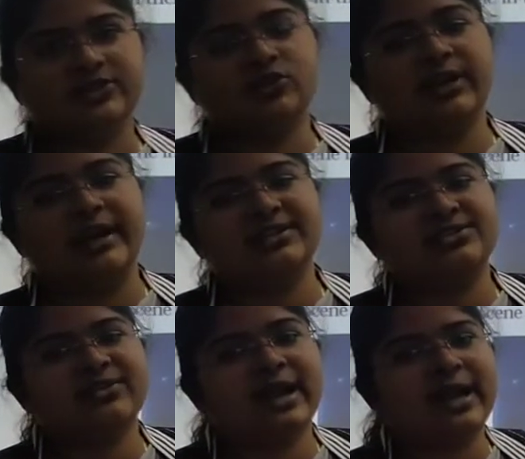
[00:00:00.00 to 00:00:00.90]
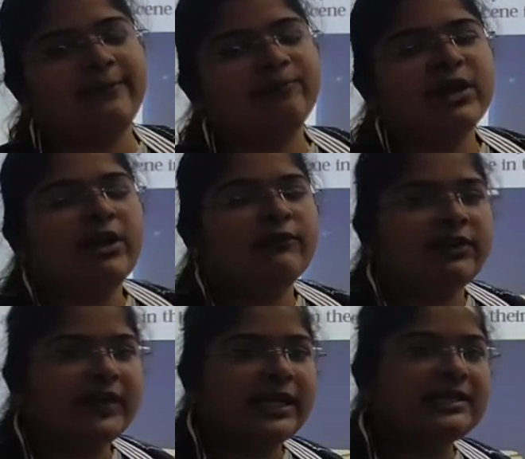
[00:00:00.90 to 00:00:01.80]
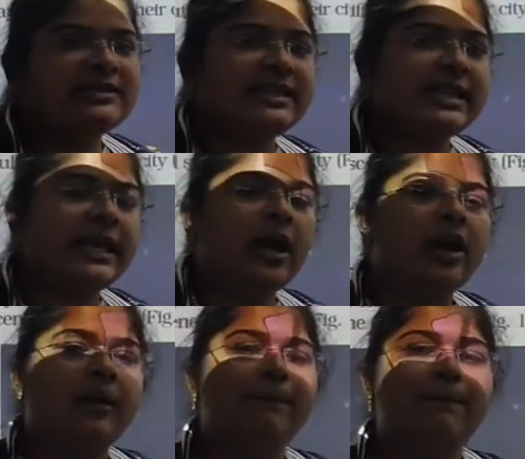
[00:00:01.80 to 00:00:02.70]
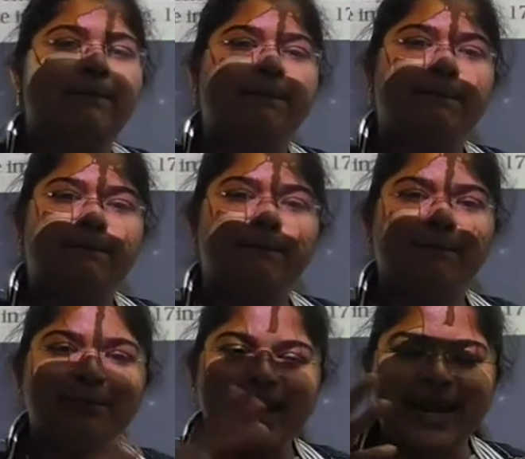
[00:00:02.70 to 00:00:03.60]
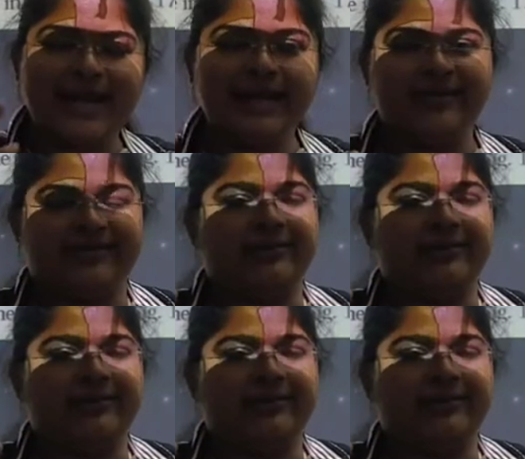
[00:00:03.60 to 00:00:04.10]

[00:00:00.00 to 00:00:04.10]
So that's why we will see a bright